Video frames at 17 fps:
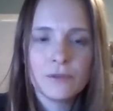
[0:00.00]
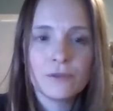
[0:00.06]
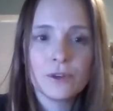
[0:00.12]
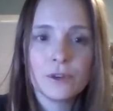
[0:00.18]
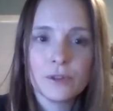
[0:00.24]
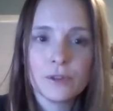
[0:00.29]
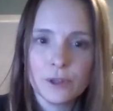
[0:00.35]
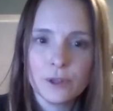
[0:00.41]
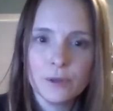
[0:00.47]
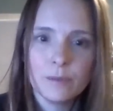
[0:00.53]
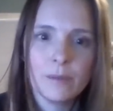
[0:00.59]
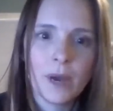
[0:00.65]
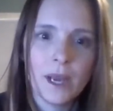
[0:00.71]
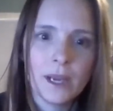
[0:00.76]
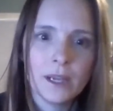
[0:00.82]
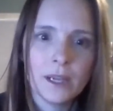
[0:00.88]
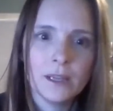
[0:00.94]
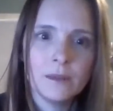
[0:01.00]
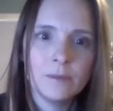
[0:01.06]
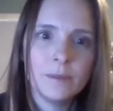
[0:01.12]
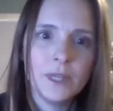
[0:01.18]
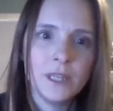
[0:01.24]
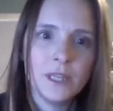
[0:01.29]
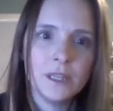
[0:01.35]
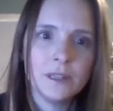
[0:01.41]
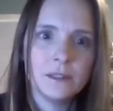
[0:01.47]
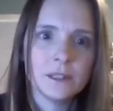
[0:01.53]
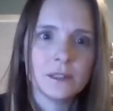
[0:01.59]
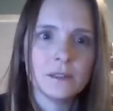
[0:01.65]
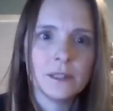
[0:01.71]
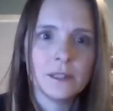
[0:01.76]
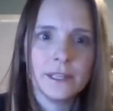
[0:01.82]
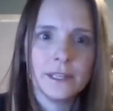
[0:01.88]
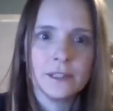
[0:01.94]
further by being
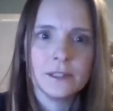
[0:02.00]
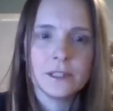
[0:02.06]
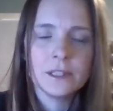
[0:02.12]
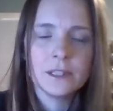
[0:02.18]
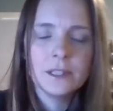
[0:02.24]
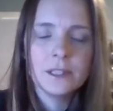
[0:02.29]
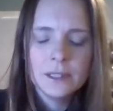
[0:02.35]
declared